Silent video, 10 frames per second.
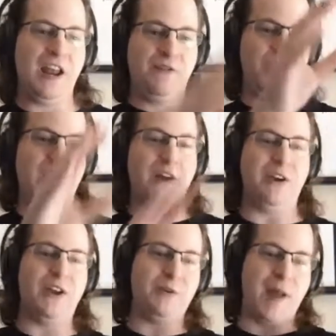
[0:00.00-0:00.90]
And if you go
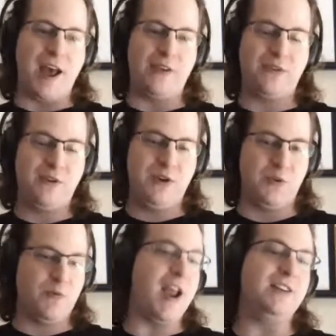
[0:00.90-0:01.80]
down another path, you
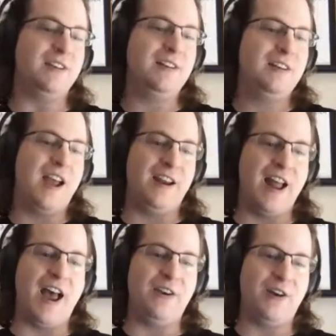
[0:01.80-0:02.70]
can write. And
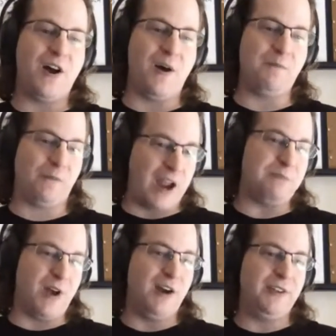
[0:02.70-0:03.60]
it had a
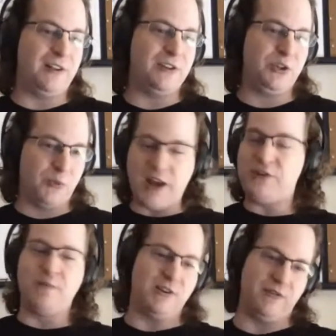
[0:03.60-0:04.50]
write bug that lets you
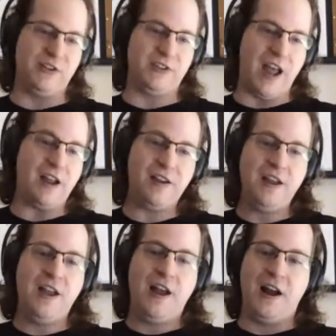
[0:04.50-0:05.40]
write too much of the stack.
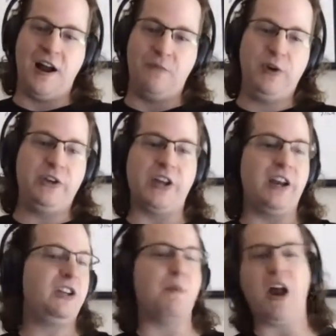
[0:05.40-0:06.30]
Um, we
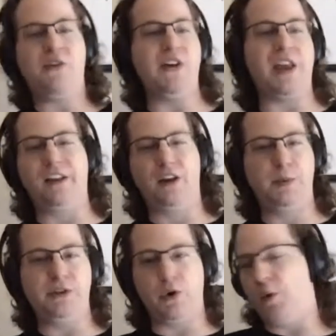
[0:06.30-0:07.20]
decided to modify that a
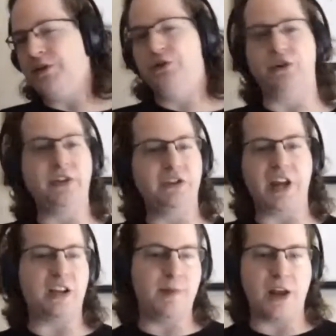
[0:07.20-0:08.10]
little bit so it wasn't just a
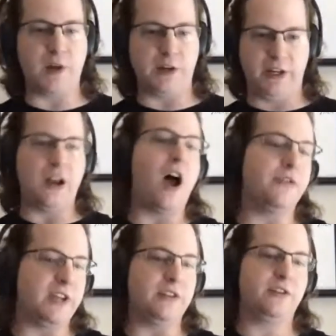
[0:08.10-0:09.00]
stack smash. We actually had
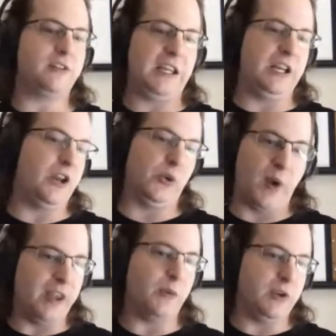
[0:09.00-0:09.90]
offsets in an
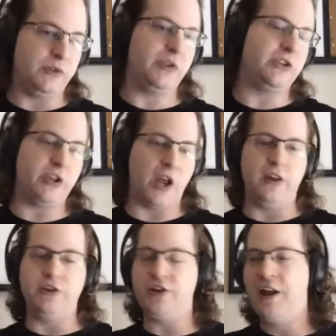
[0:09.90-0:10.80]
array that we used for this
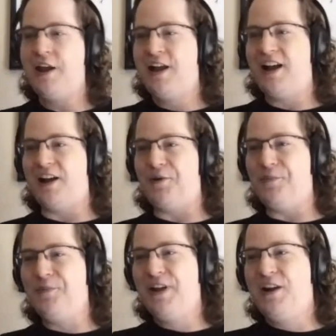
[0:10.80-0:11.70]
challenge.
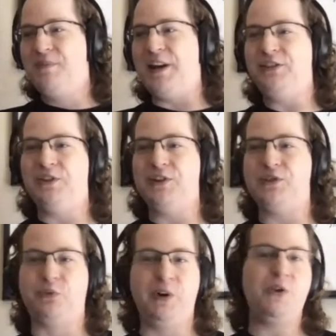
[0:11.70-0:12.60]
Um, but I took
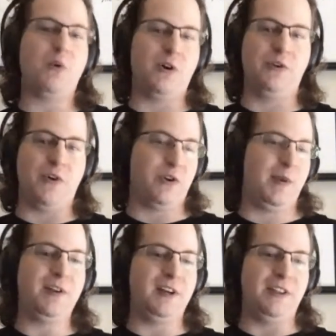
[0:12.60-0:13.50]
this real world
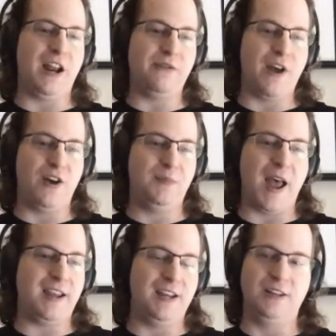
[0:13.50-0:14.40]
vulnerability that I found
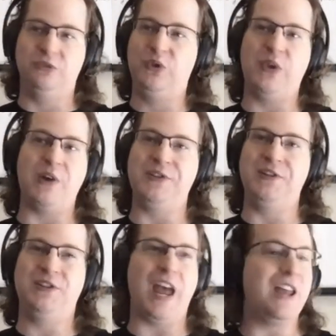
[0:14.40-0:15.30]
back in
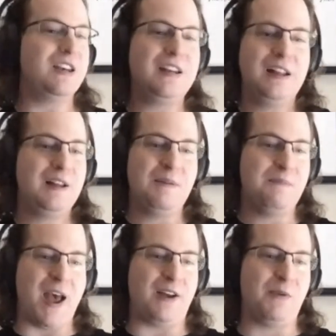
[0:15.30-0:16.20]
2010
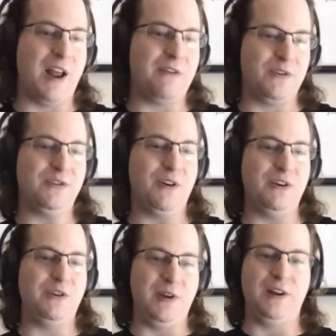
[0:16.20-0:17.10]
back when I first
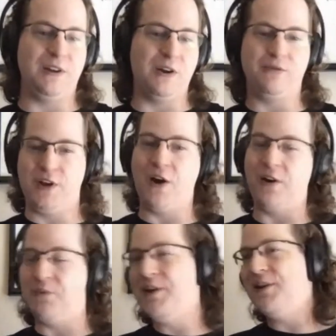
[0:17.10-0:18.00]
started doing you know
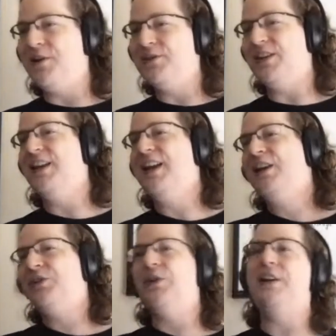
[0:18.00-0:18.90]
VR on Windows and
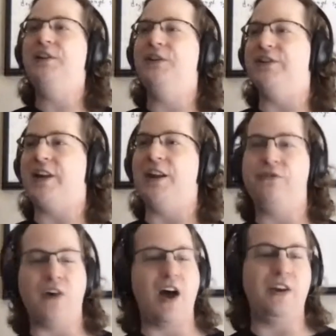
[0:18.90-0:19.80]
turned it into this kind
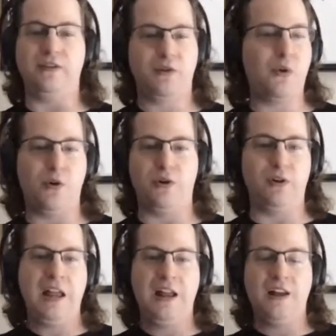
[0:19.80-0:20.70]
of fun,
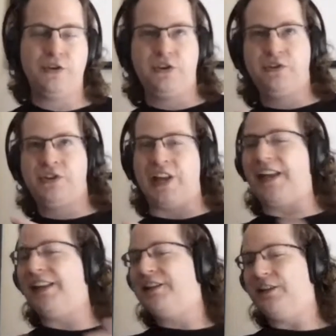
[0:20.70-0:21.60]
cool,
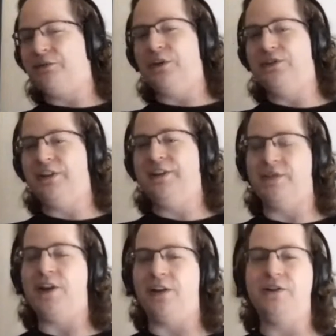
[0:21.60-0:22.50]
slightly different
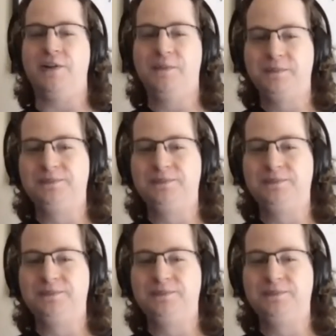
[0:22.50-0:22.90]
CTF challenge.